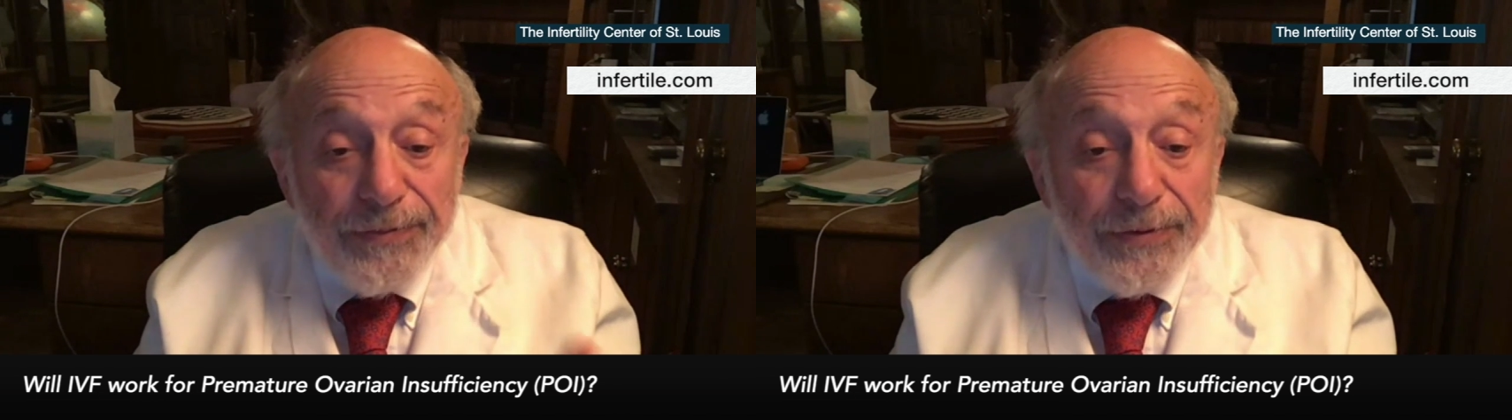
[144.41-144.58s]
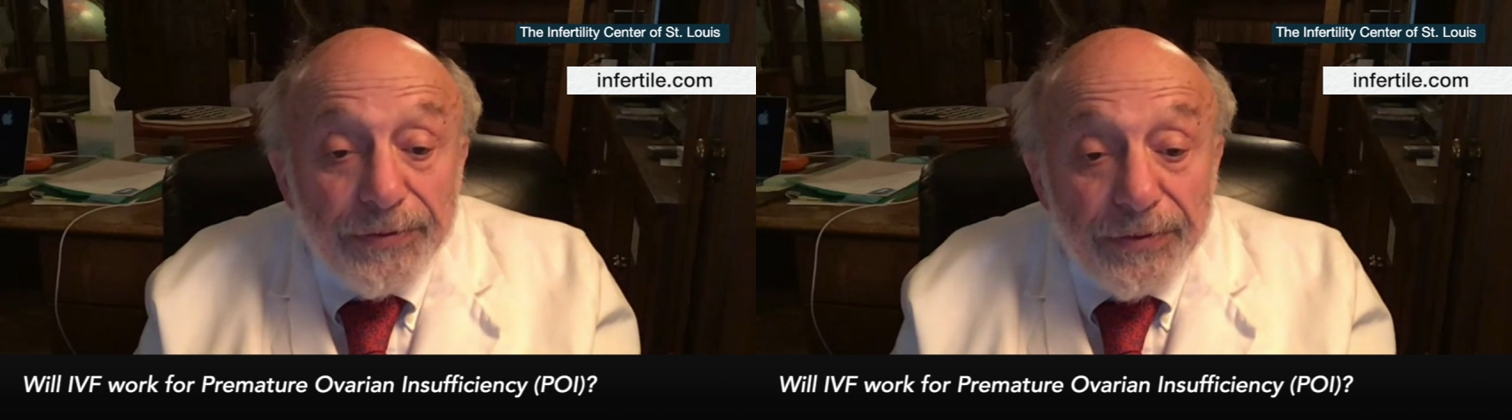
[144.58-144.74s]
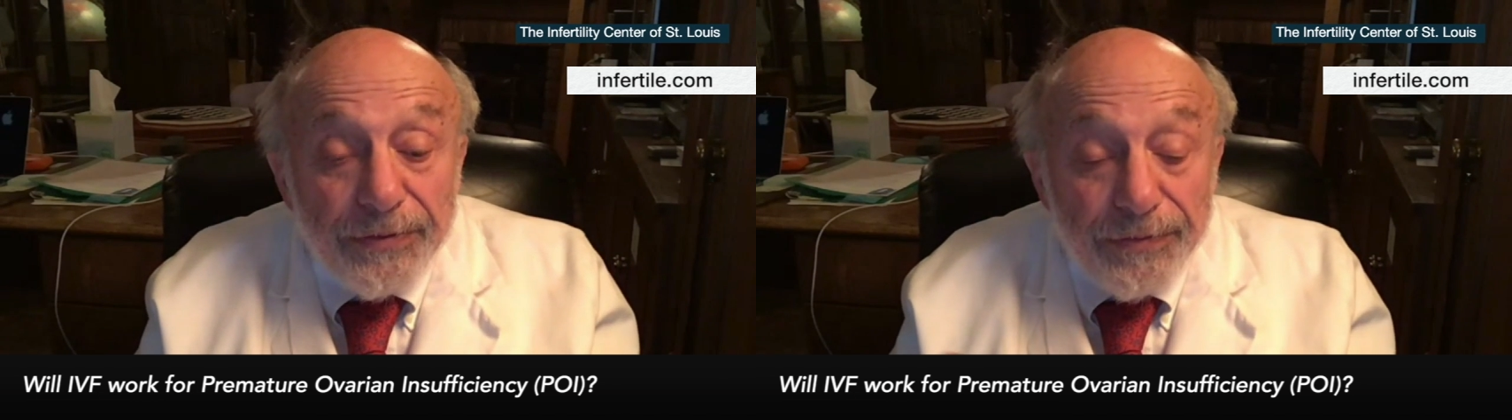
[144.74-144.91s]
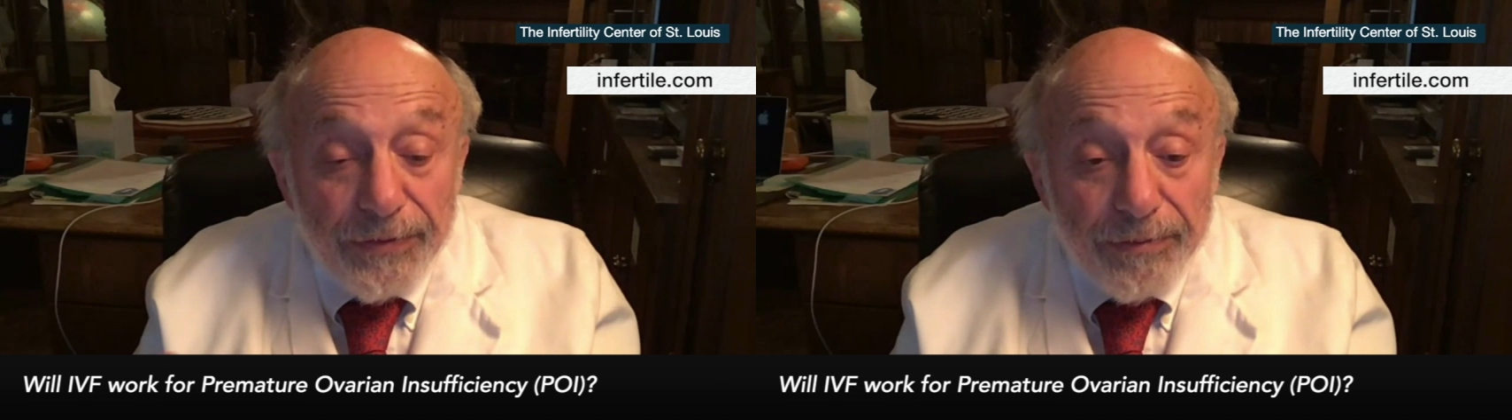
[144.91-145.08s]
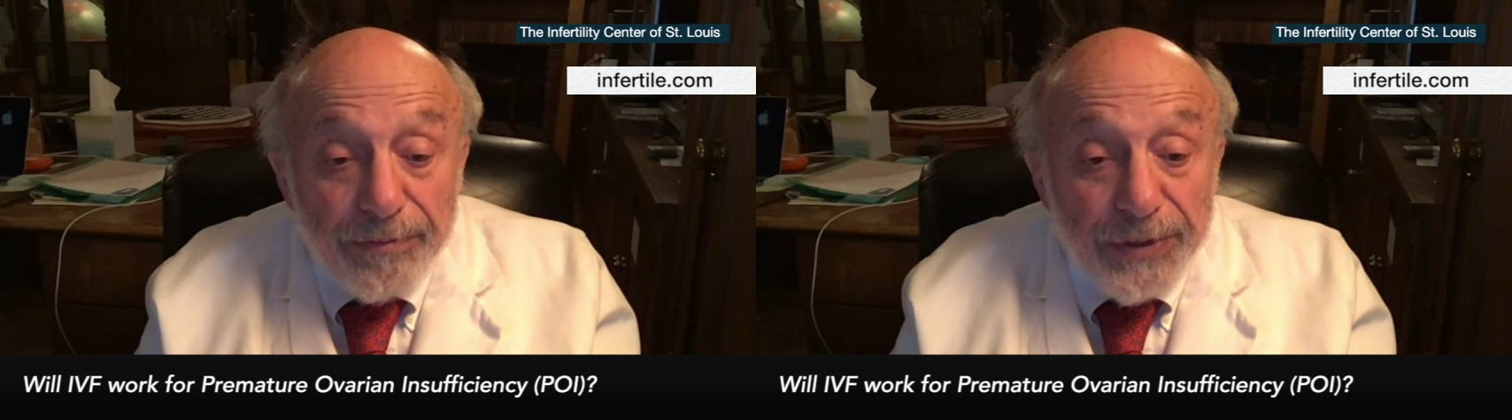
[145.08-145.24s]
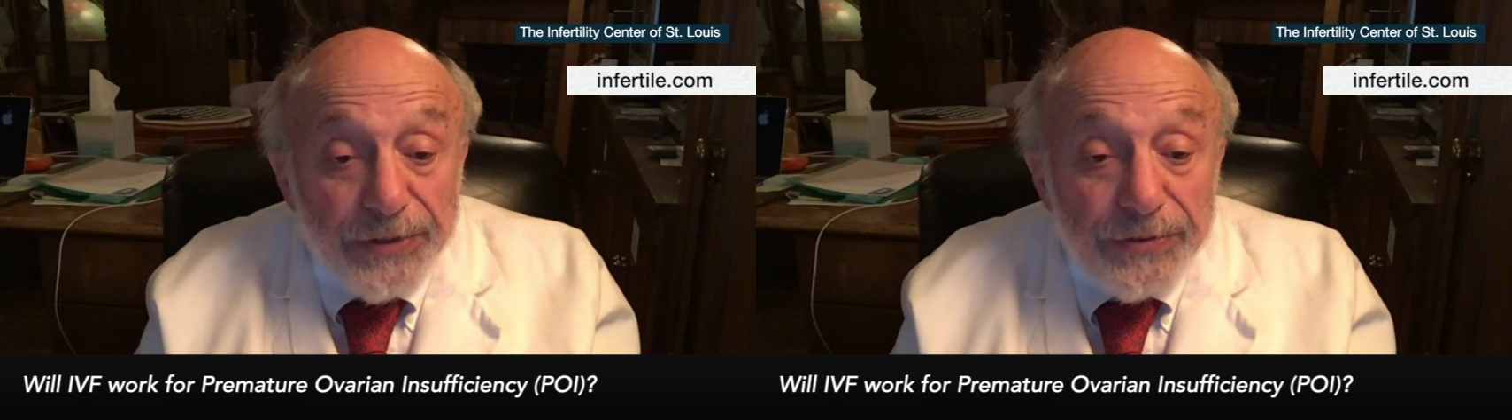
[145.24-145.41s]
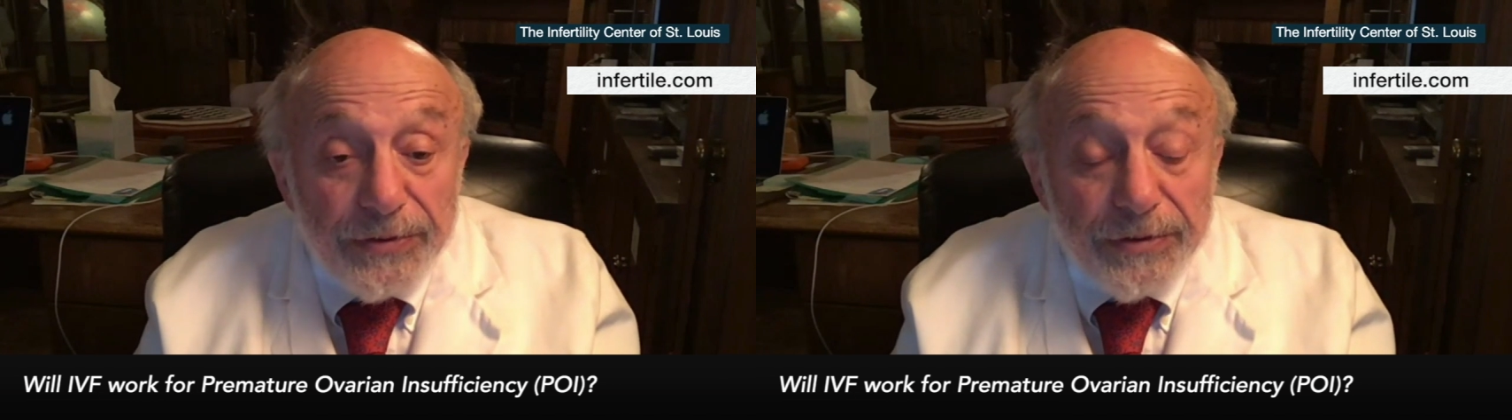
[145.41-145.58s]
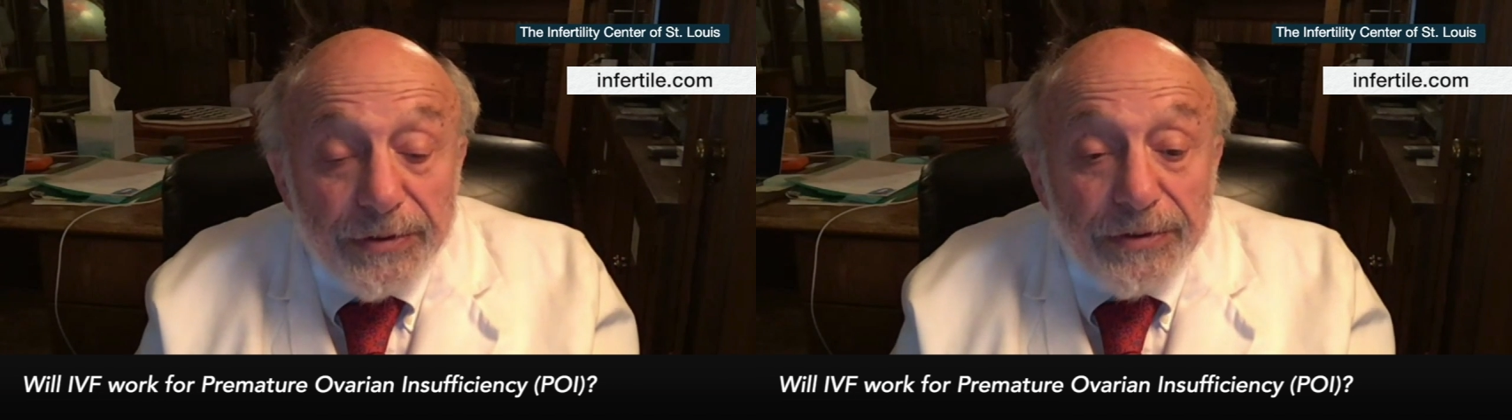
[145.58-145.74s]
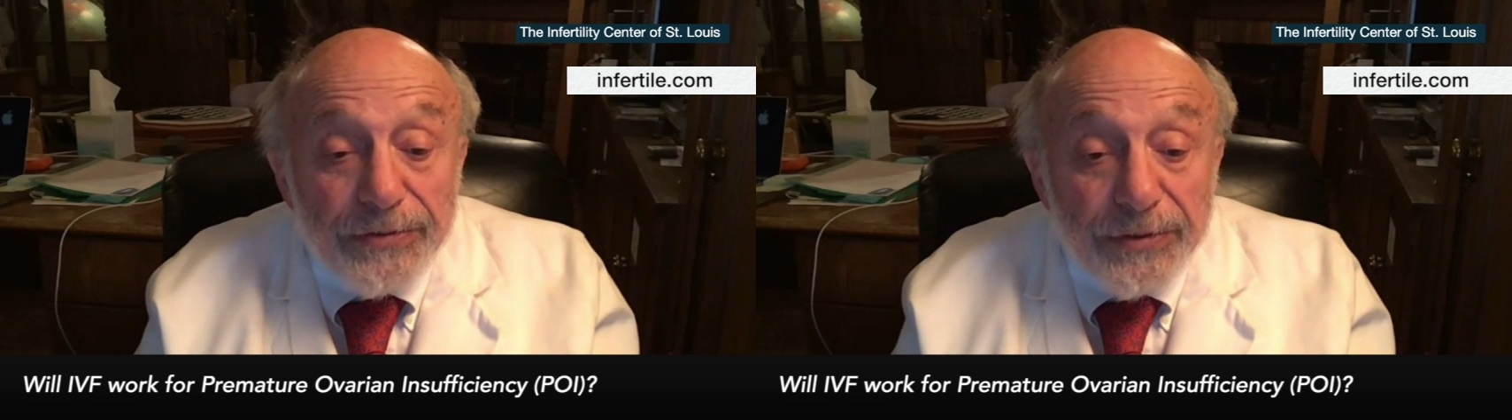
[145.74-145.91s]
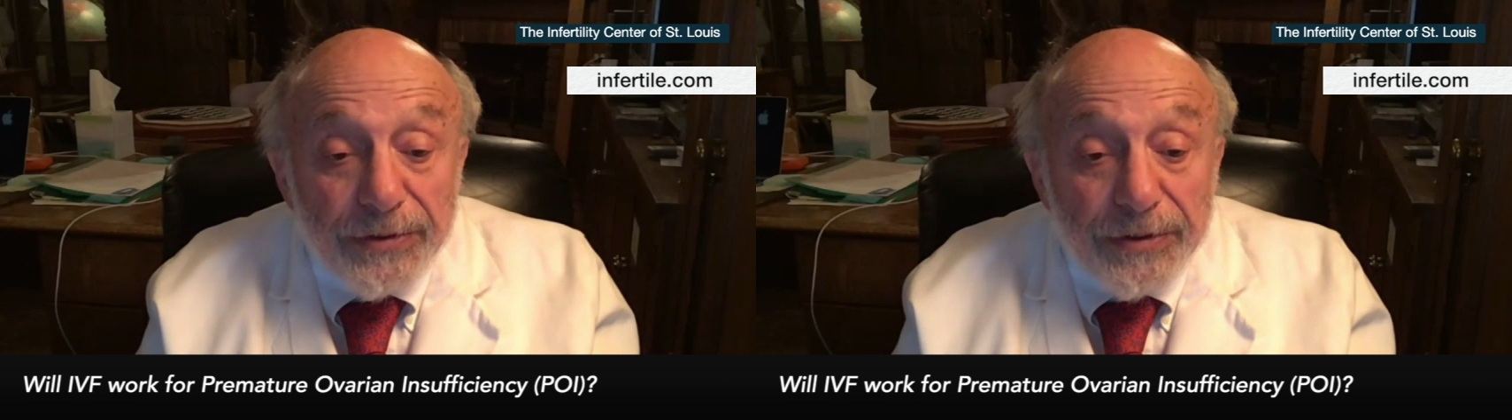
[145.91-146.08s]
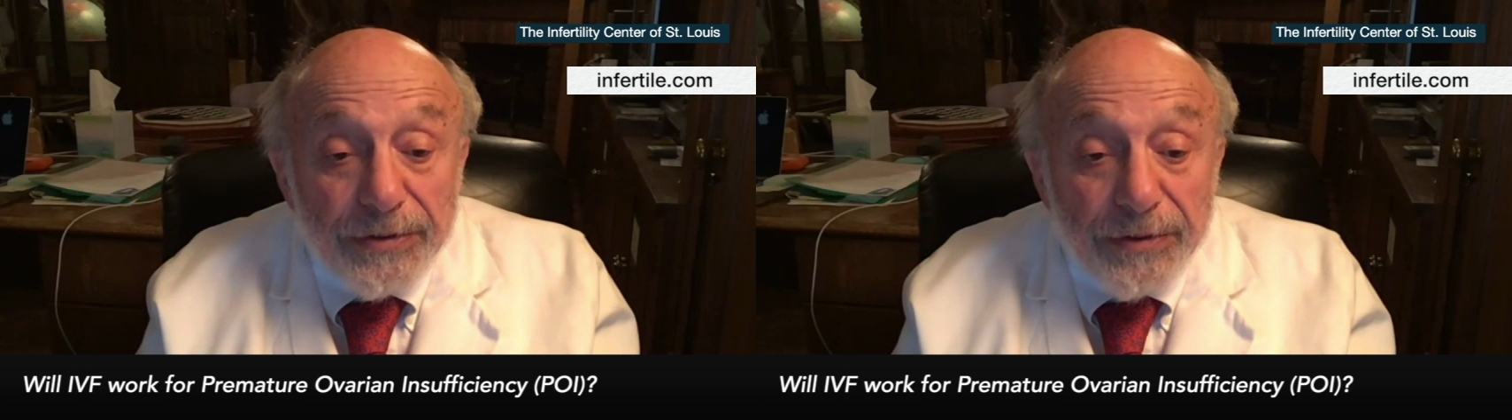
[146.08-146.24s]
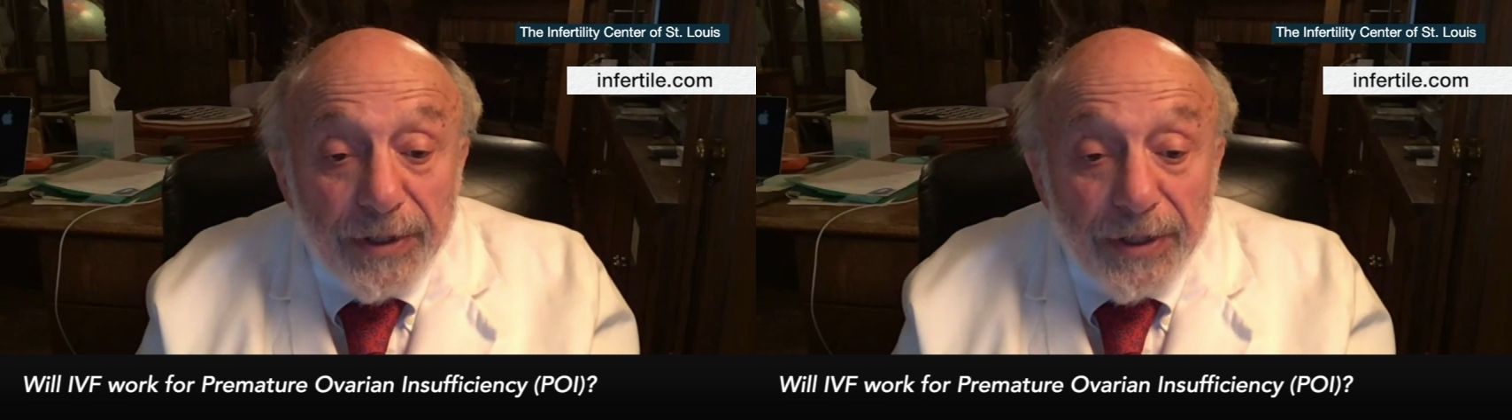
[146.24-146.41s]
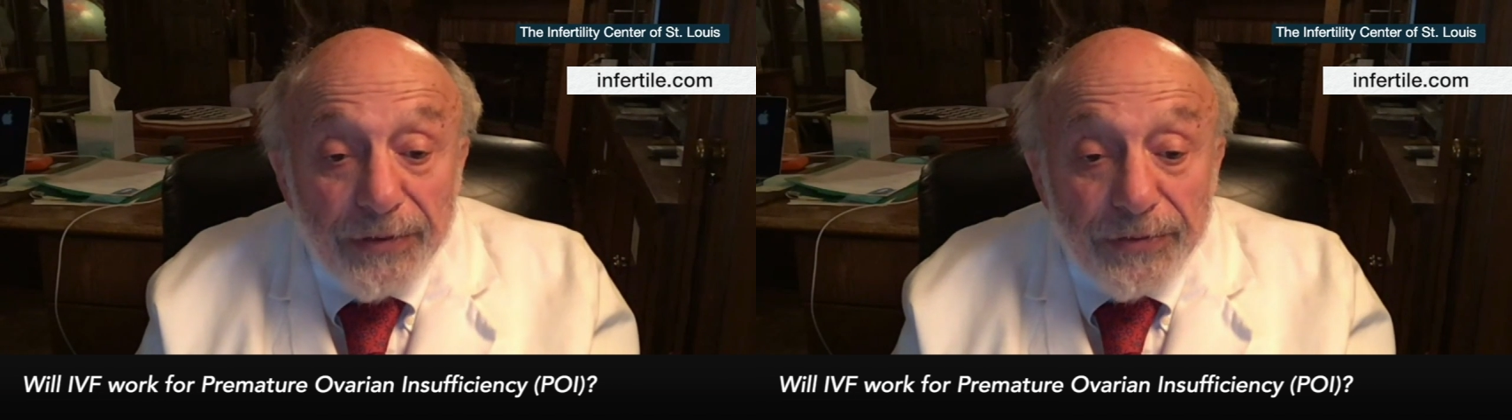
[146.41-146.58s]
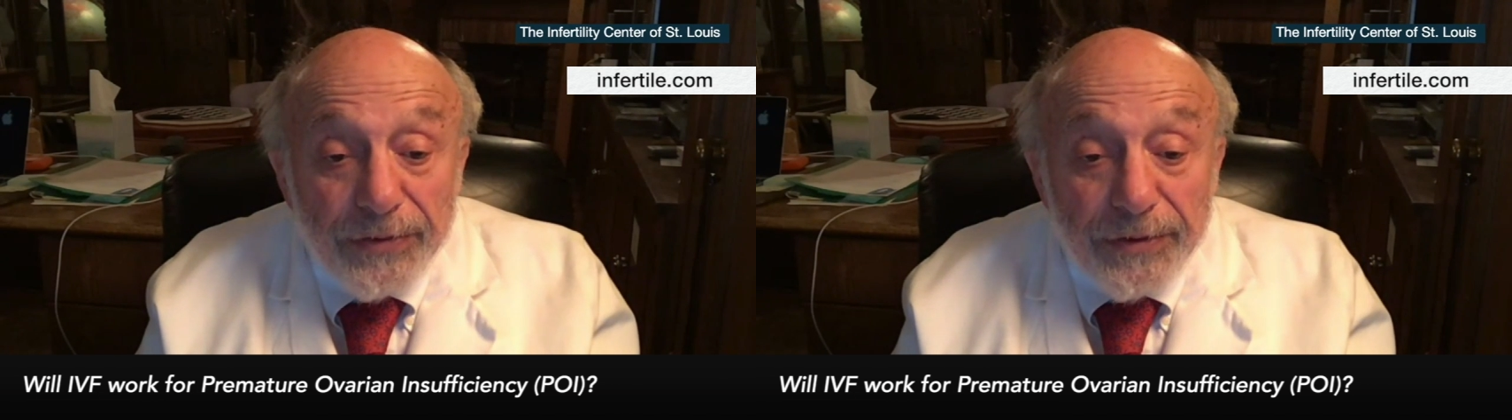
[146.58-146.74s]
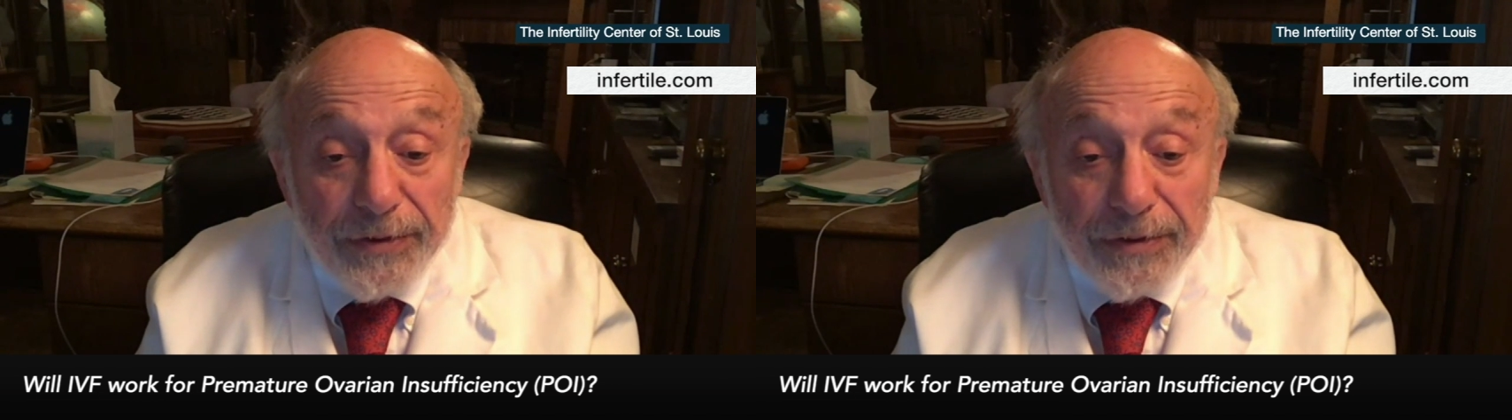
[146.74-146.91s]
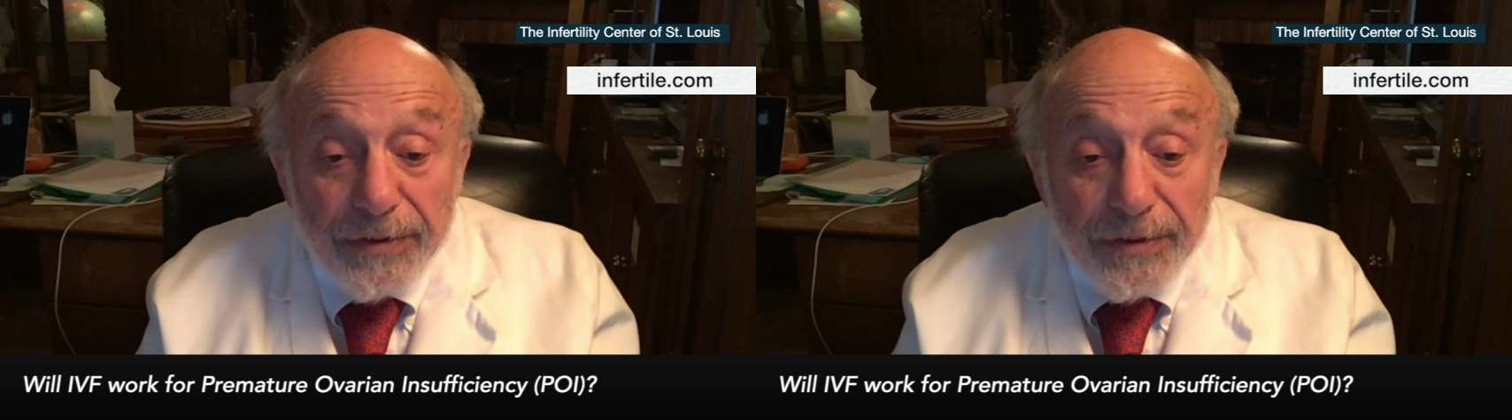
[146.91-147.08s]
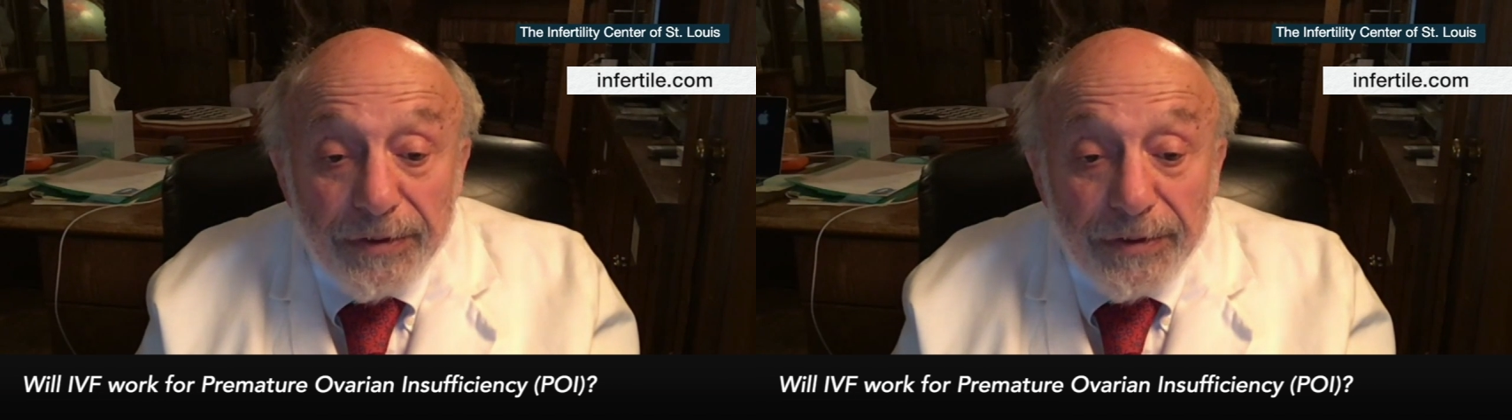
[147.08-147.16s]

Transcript: further from PGCs into actually